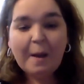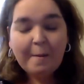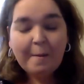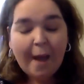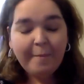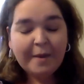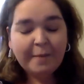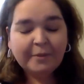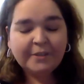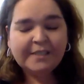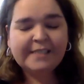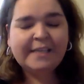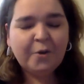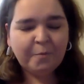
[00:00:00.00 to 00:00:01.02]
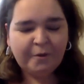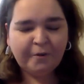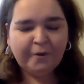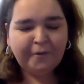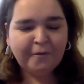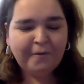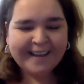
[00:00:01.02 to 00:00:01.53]
I'm able to see your
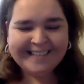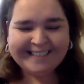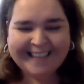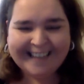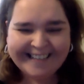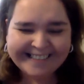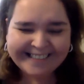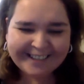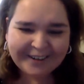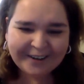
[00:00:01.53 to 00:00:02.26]
beautiful faces.